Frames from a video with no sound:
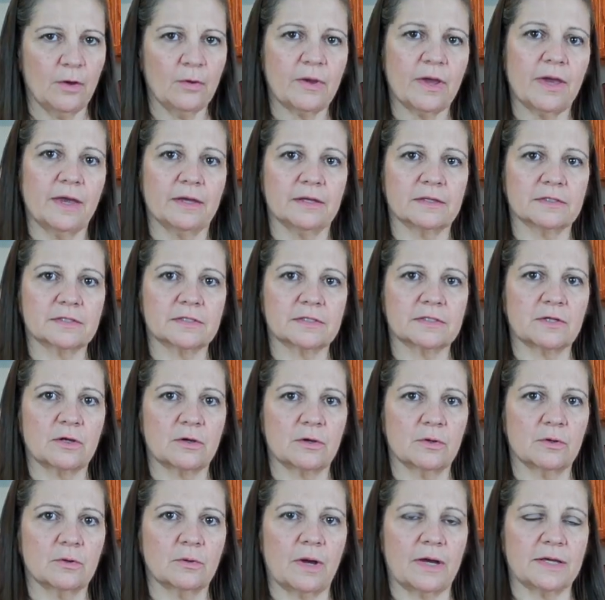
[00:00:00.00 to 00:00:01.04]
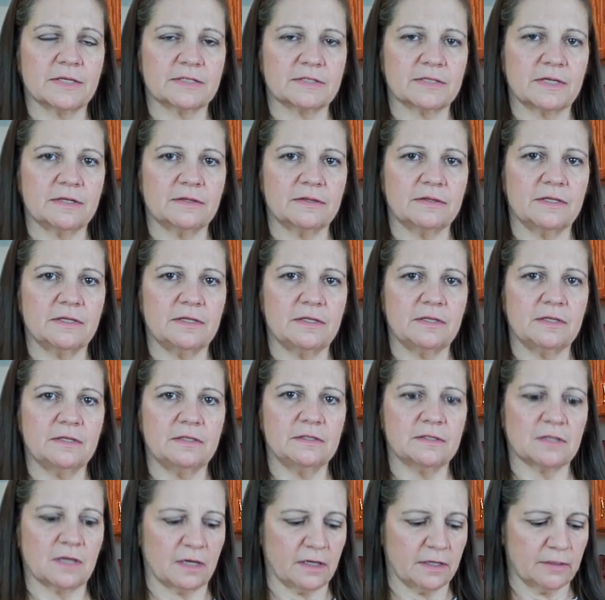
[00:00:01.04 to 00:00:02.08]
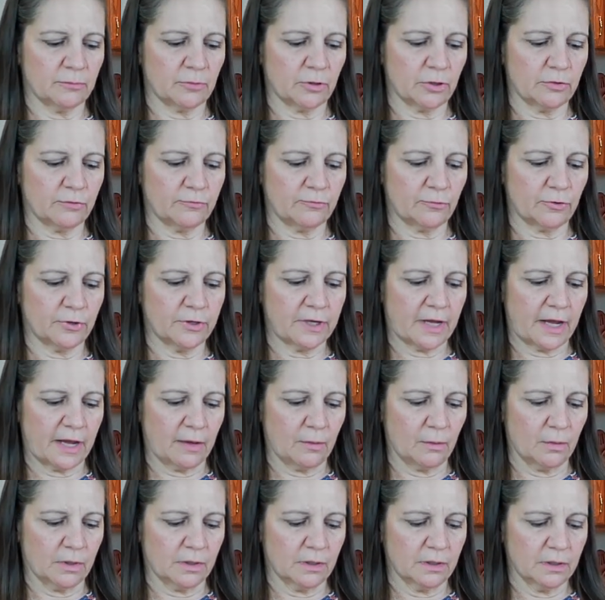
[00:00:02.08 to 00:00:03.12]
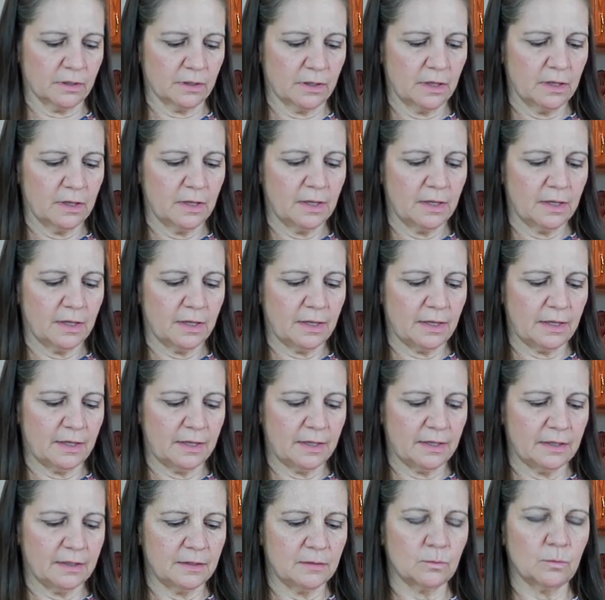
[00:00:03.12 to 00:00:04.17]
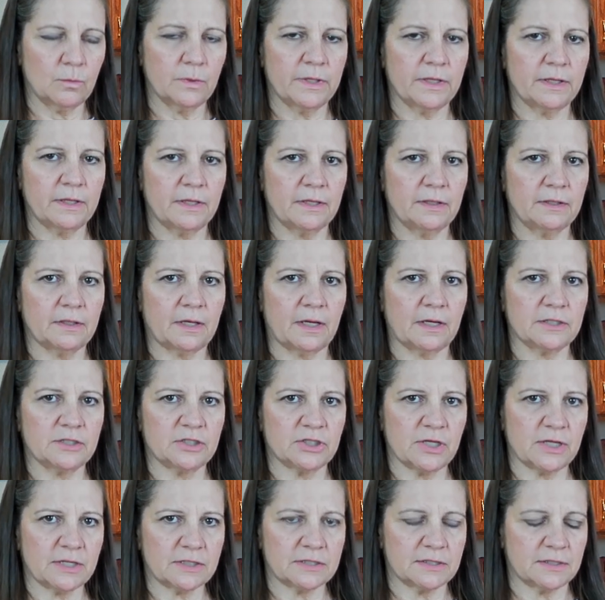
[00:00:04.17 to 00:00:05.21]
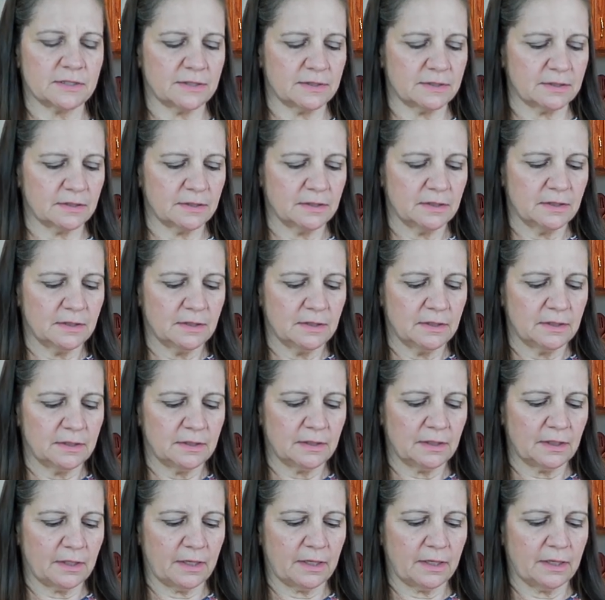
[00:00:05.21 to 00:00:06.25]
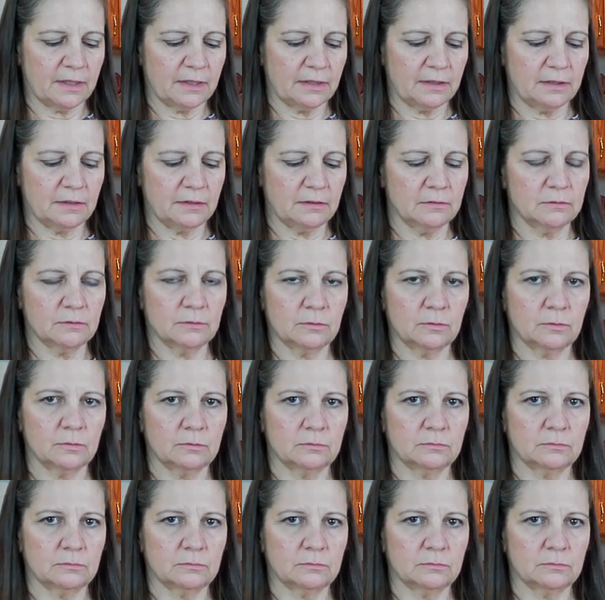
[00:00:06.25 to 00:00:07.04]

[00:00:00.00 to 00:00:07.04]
Okay, so I set the timer for an hour, and when I checked it, I